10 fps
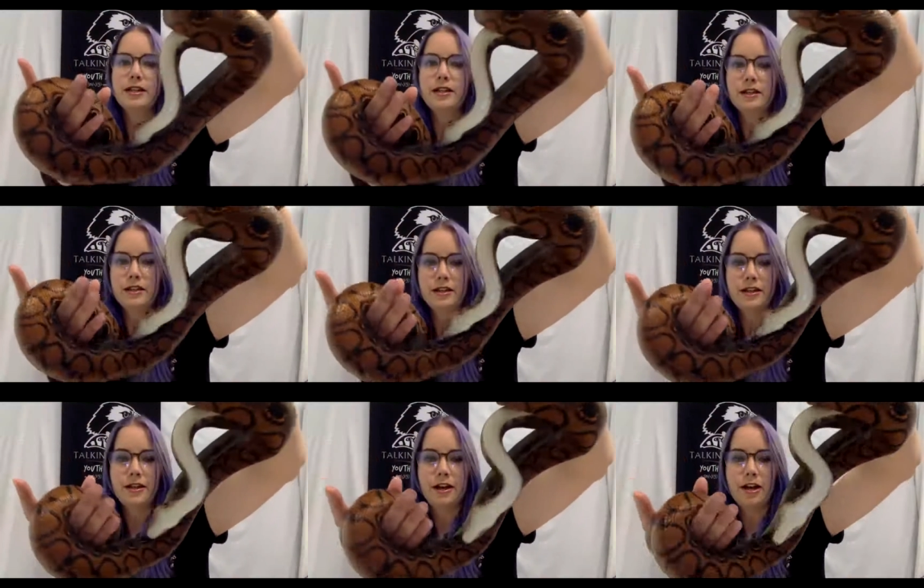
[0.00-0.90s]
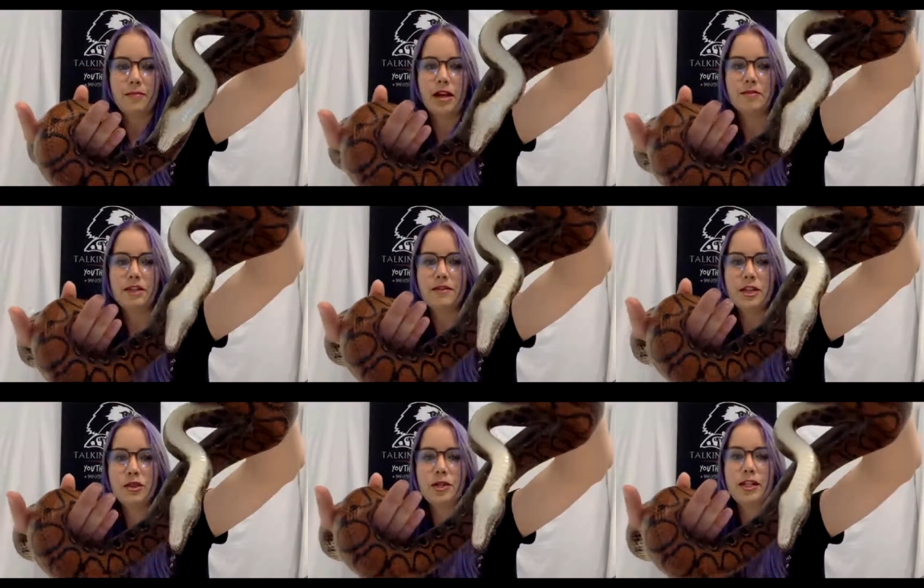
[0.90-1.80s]
in um,
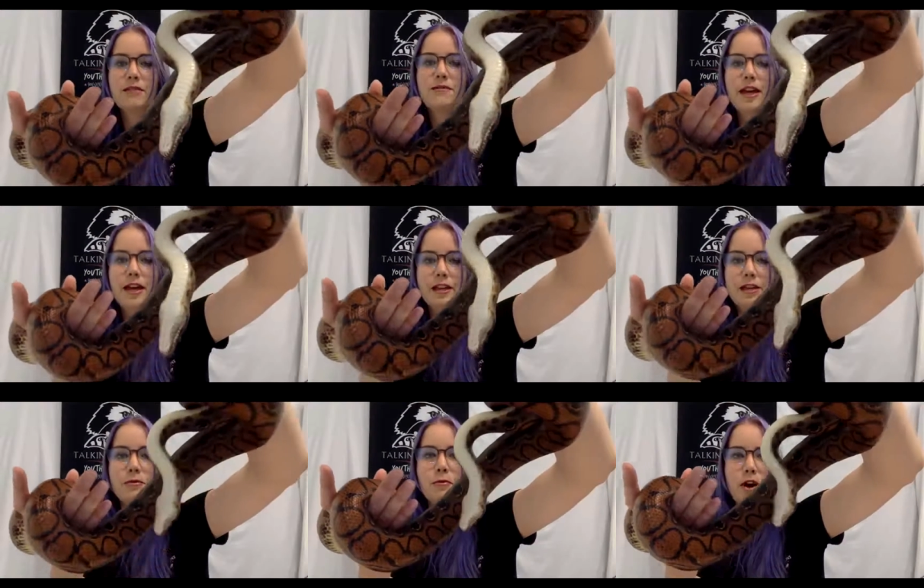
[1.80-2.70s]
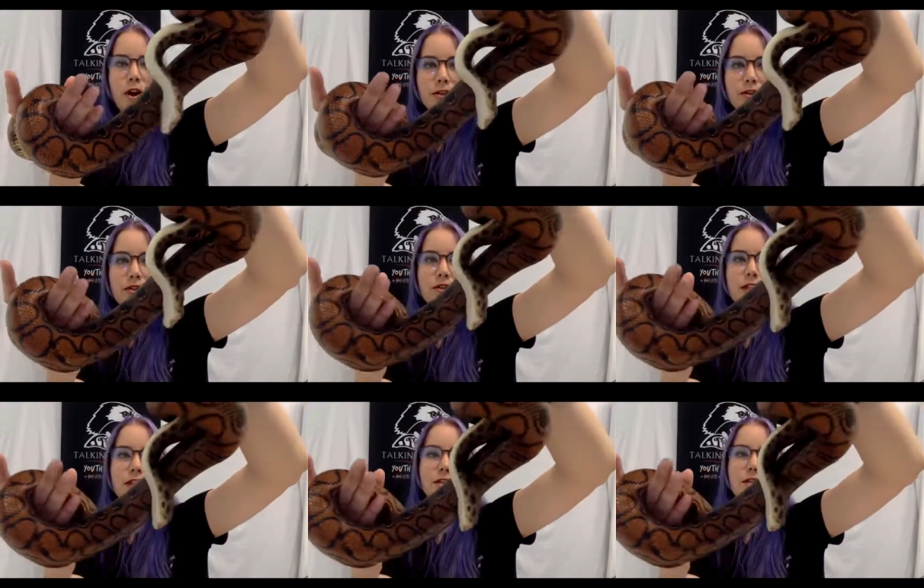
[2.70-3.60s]
captivity, they're getting fed and watered and they're
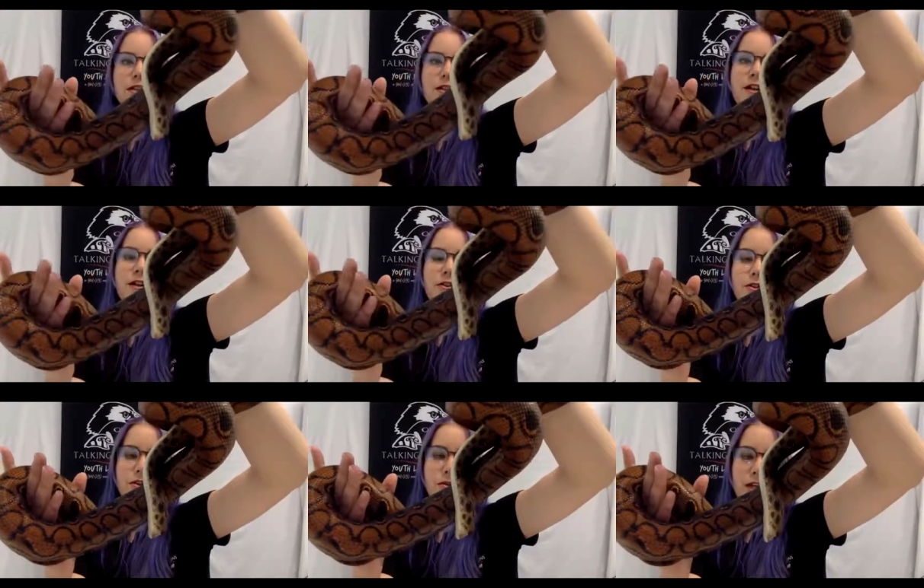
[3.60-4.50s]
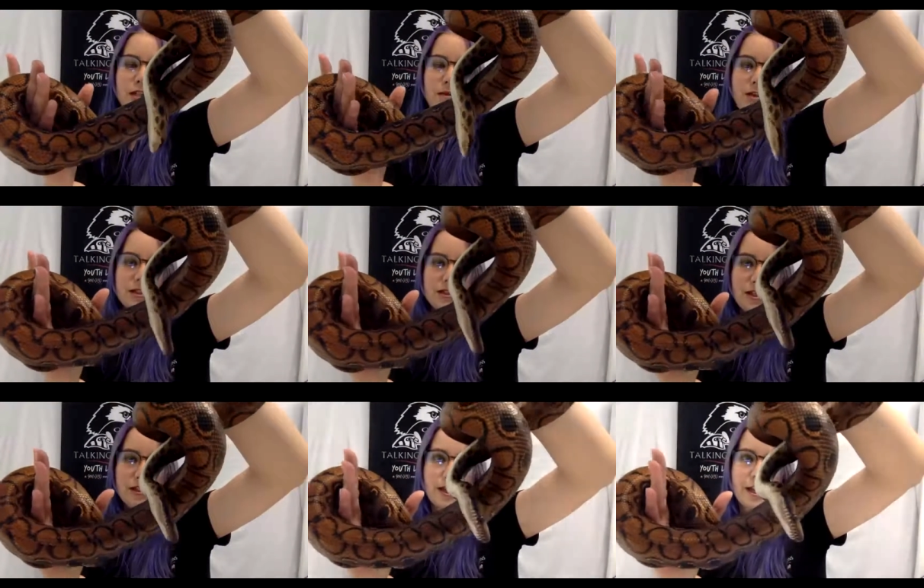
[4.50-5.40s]
getting their, their correct amount of
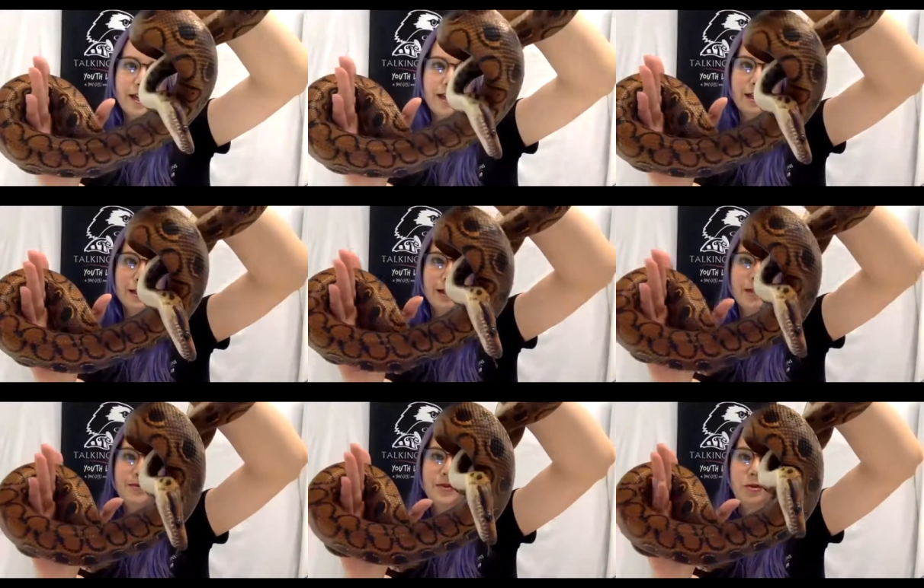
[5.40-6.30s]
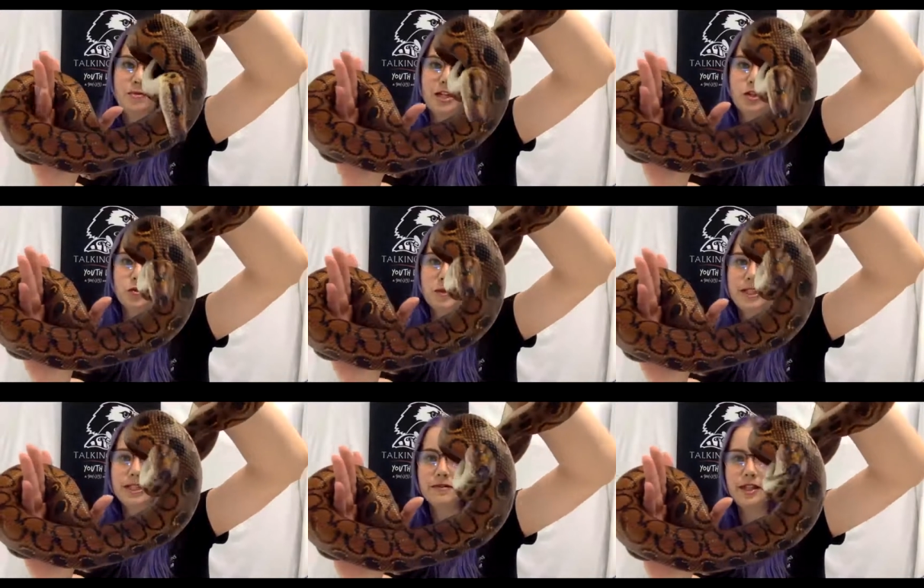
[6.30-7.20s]
sunlight and they're being
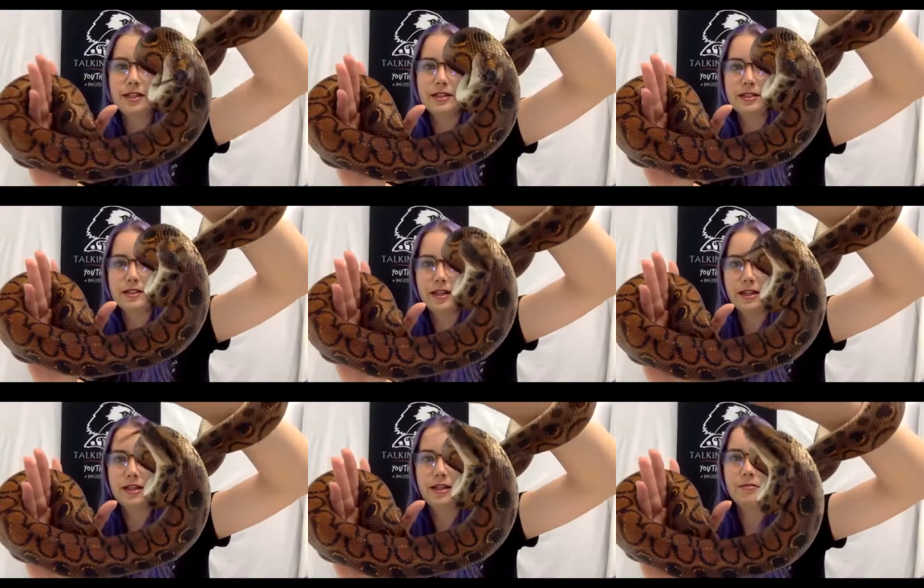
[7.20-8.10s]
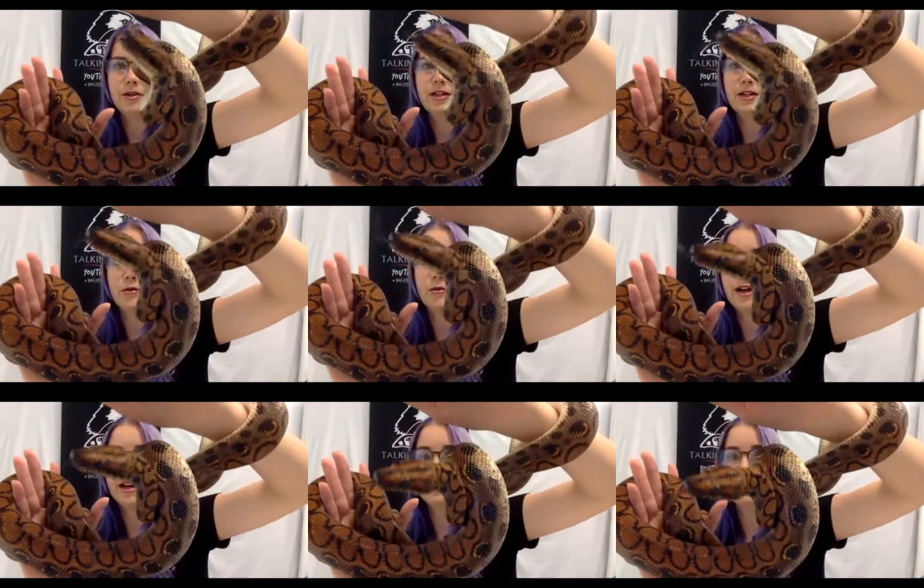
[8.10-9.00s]
treated if they get sick. But in the
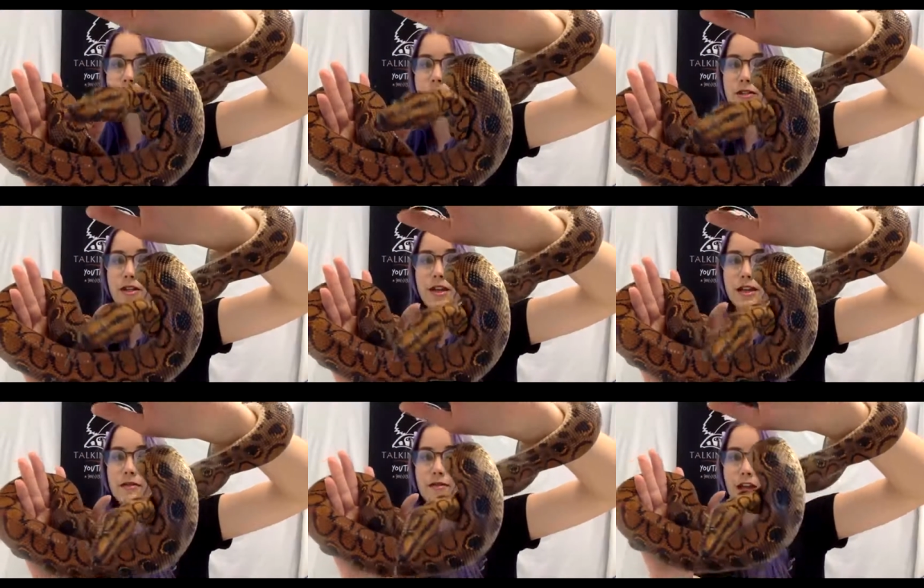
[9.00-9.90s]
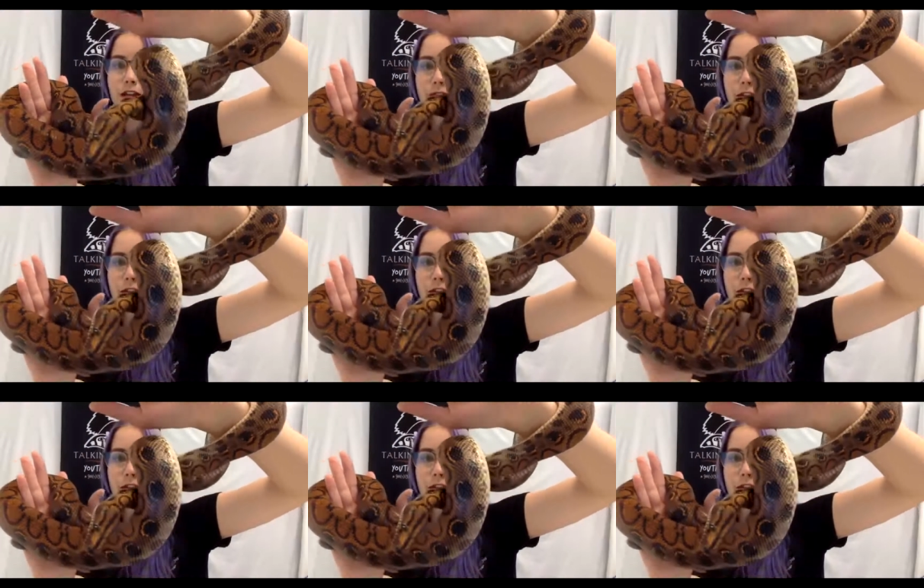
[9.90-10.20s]
wild, there's not any of that